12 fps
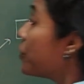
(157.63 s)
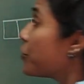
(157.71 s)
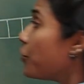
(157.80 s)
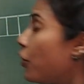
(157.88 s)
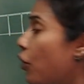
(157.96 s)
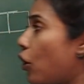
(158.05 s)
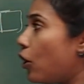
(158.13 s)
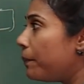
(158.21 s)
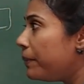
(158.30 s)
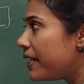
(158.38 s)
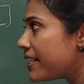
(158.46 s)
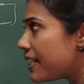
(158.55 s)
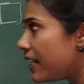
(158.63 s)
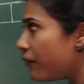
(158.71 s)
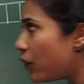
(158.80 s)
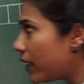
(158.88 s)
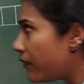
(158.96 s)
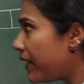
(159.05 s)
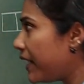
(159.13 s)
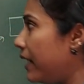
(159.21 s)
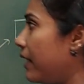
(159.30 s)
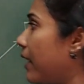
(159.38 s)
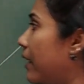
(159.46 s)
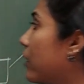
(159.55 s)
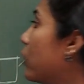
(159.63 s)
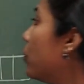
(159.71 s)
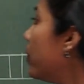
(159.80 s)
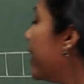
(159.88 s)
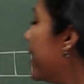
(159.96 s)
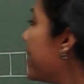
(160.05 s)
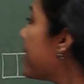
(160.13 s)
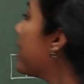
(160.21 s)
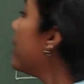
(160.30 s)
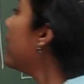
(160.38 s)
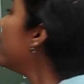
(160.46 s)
So obviously what we can conclude is